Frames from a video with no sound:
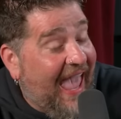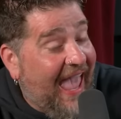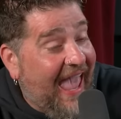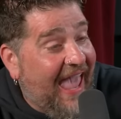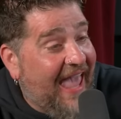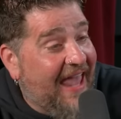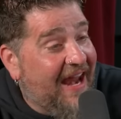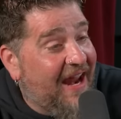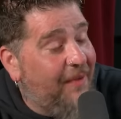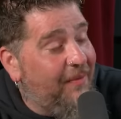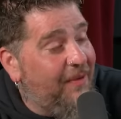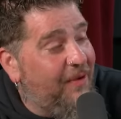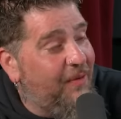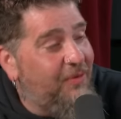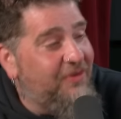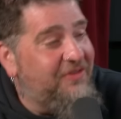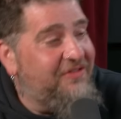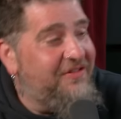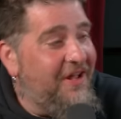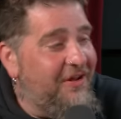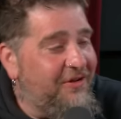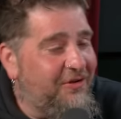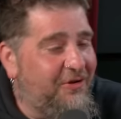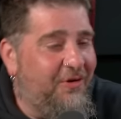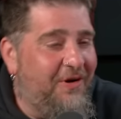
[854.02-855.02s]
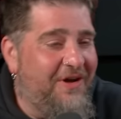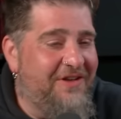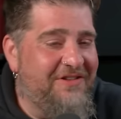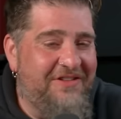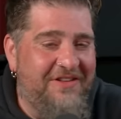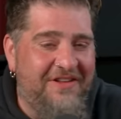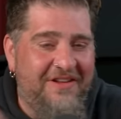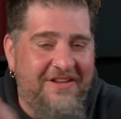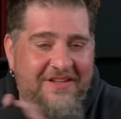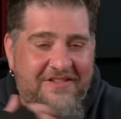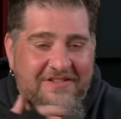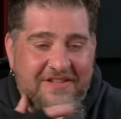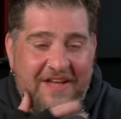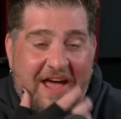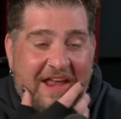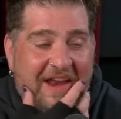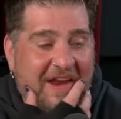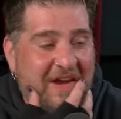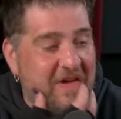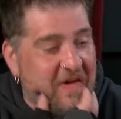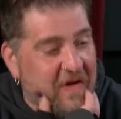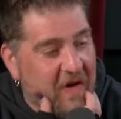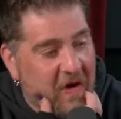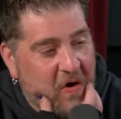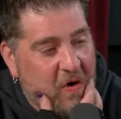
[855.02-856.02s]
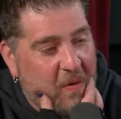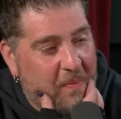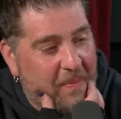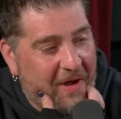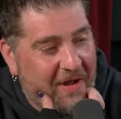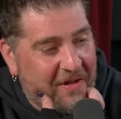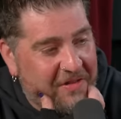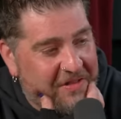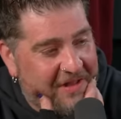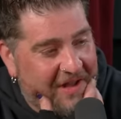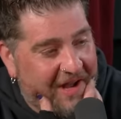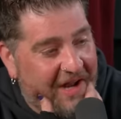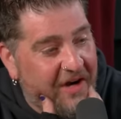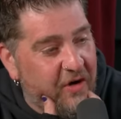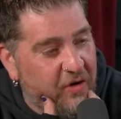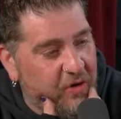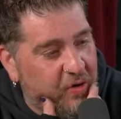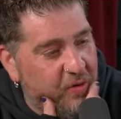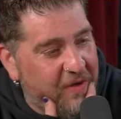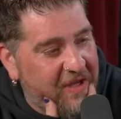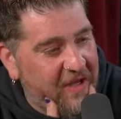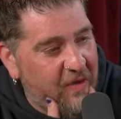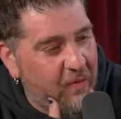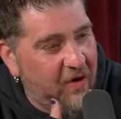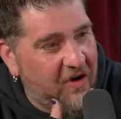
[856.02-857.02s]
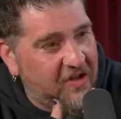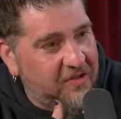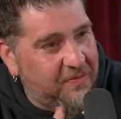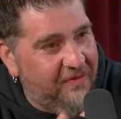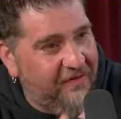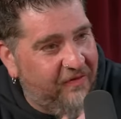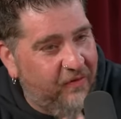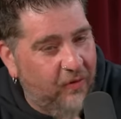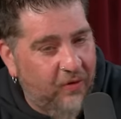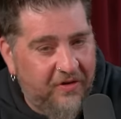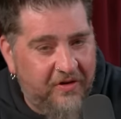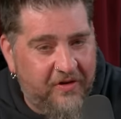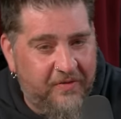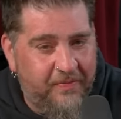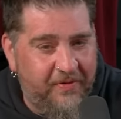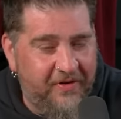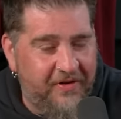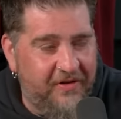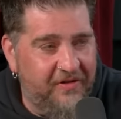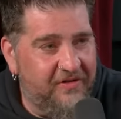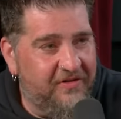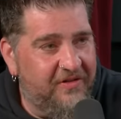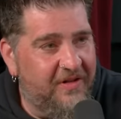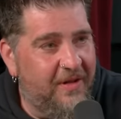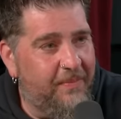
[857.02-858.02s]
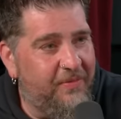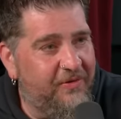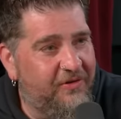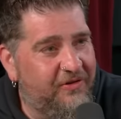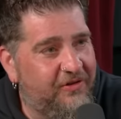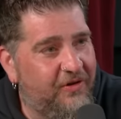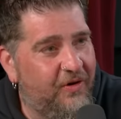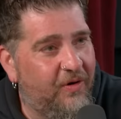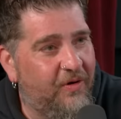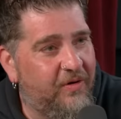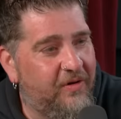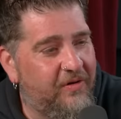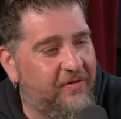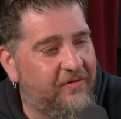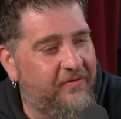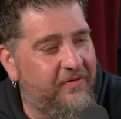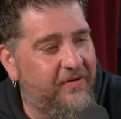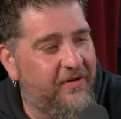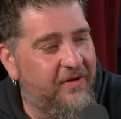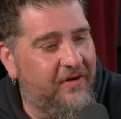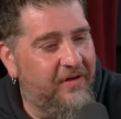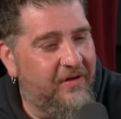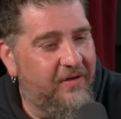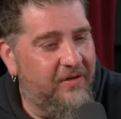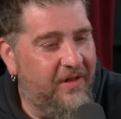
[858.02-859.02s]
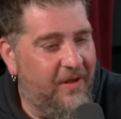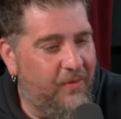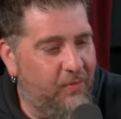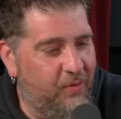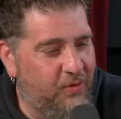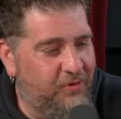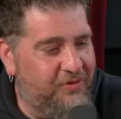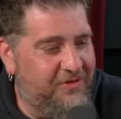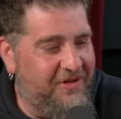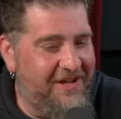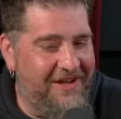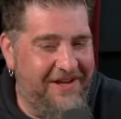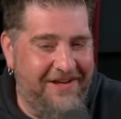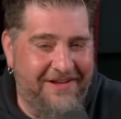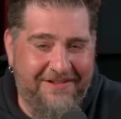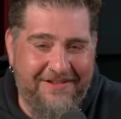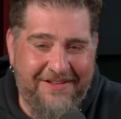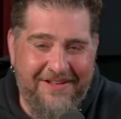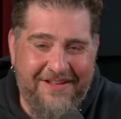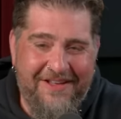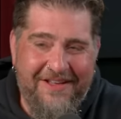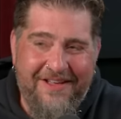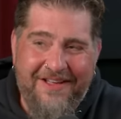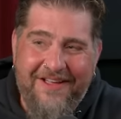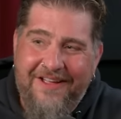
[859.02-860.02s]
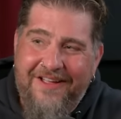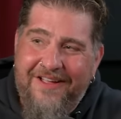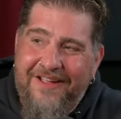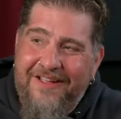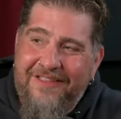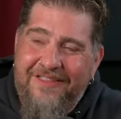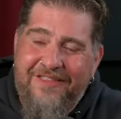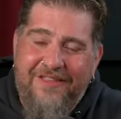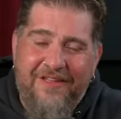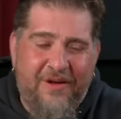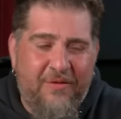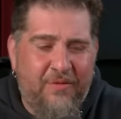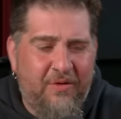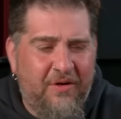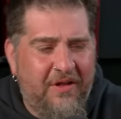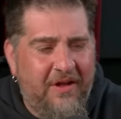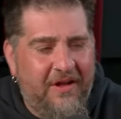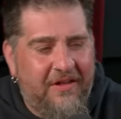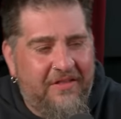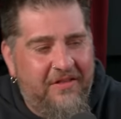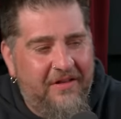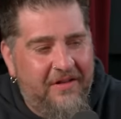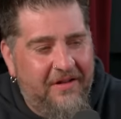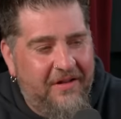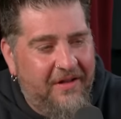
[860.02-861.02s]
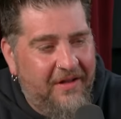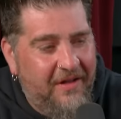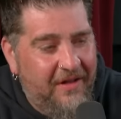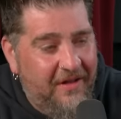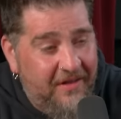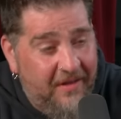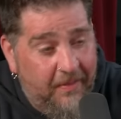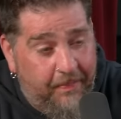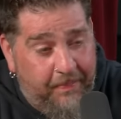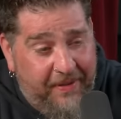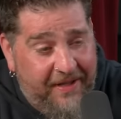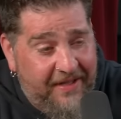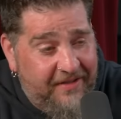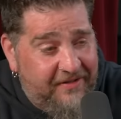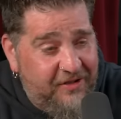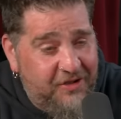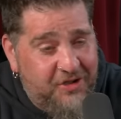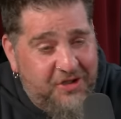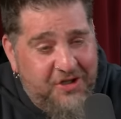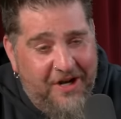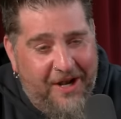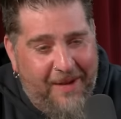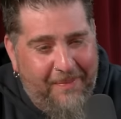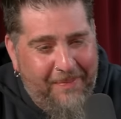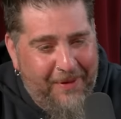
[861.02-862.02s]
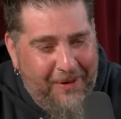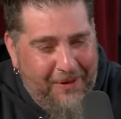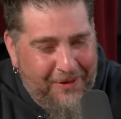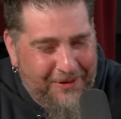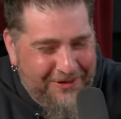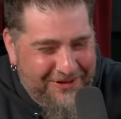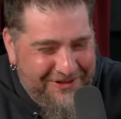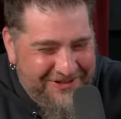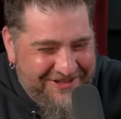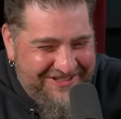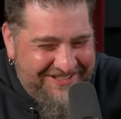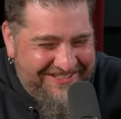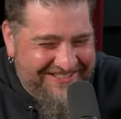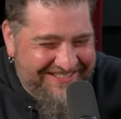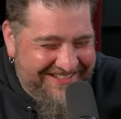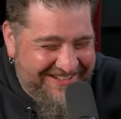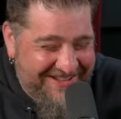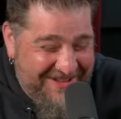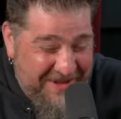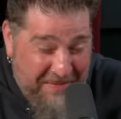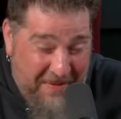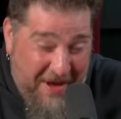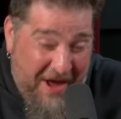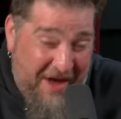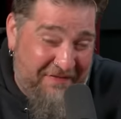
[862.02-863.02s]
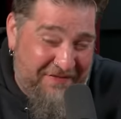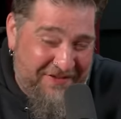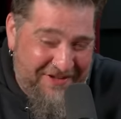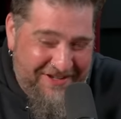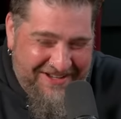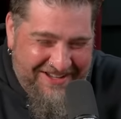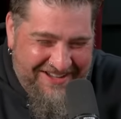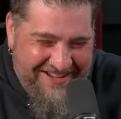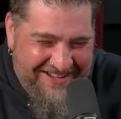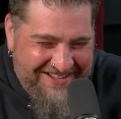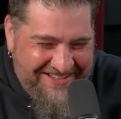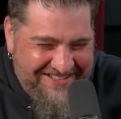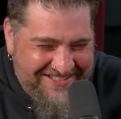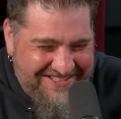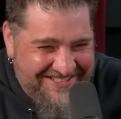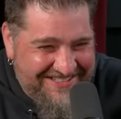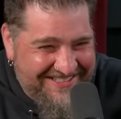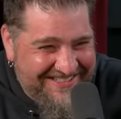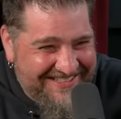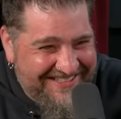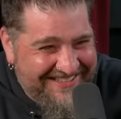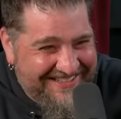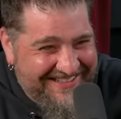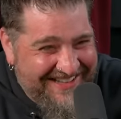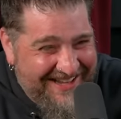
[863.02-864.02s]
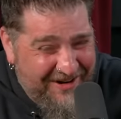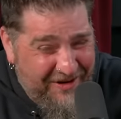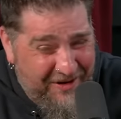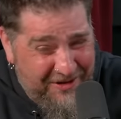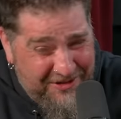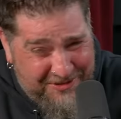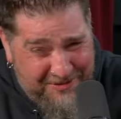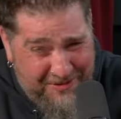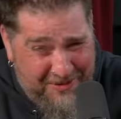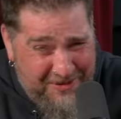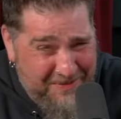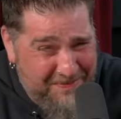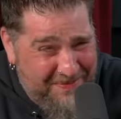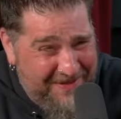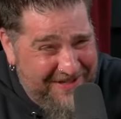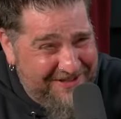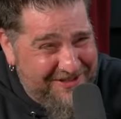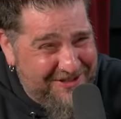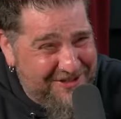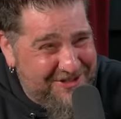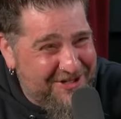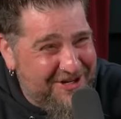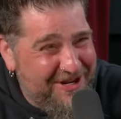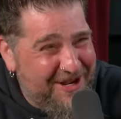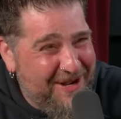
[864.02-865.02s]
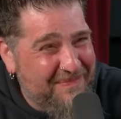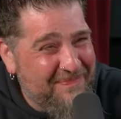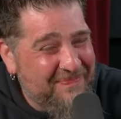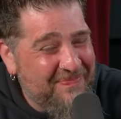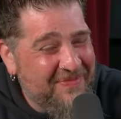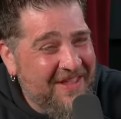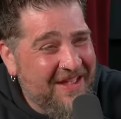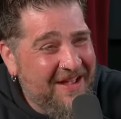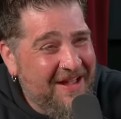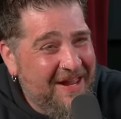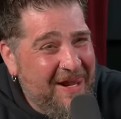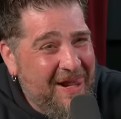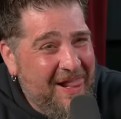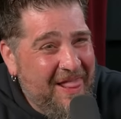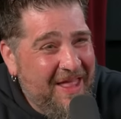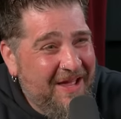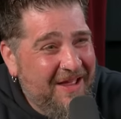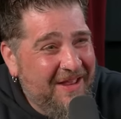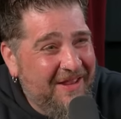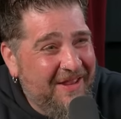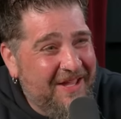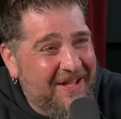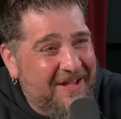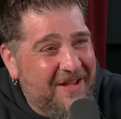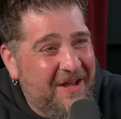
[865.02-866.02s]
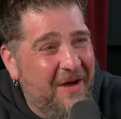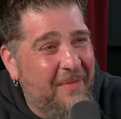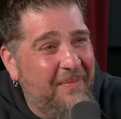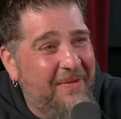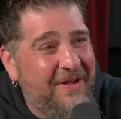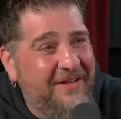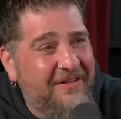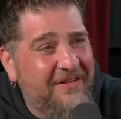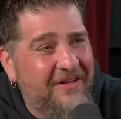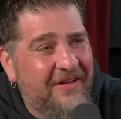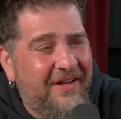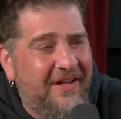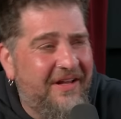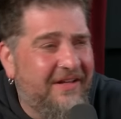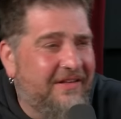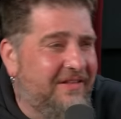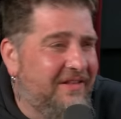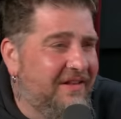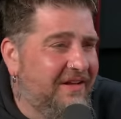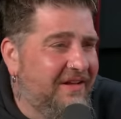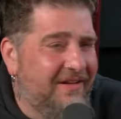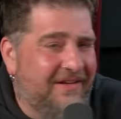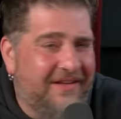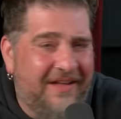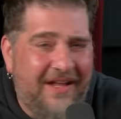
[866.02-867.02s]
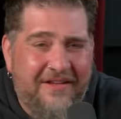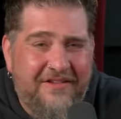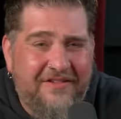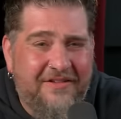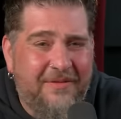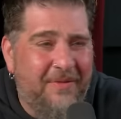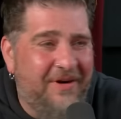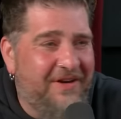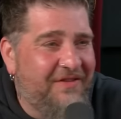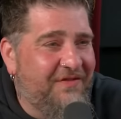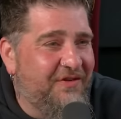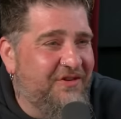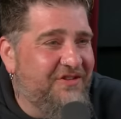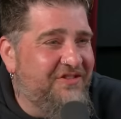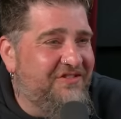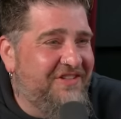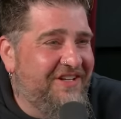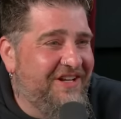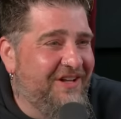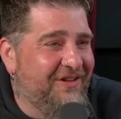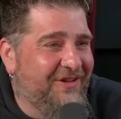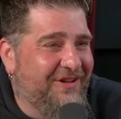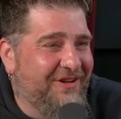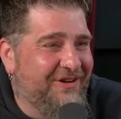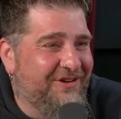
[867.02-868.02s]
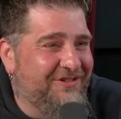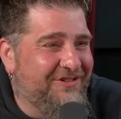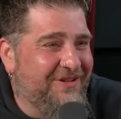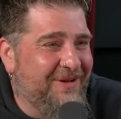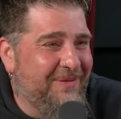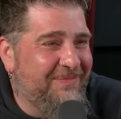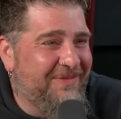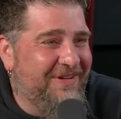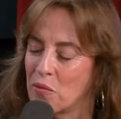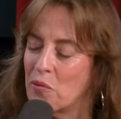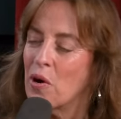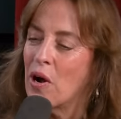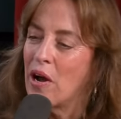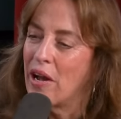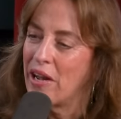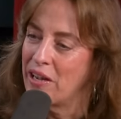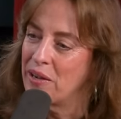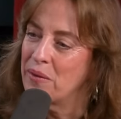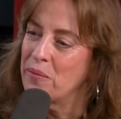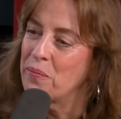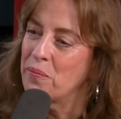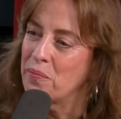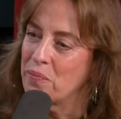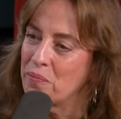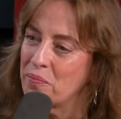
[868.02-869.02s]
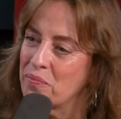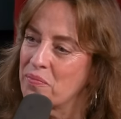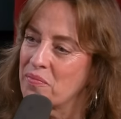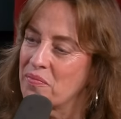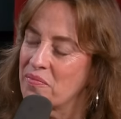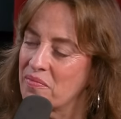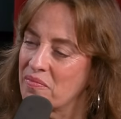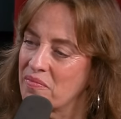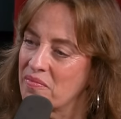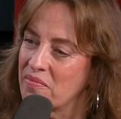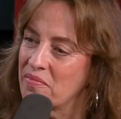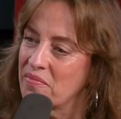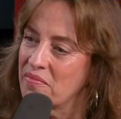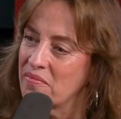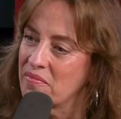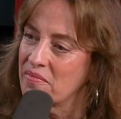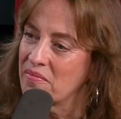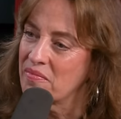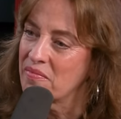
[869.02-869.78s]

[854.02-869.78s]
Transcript: And I mean, it's not crazy that ex- I didn't know about that. I knew who he was before this, but there's an episode of uh, that Wu Tang thing where like the the pizza shop owners, hmm? the mafia guys that also own the pizza shop, like come in like the, get somebody for stealing or something, right. and, they ha- and they go into like the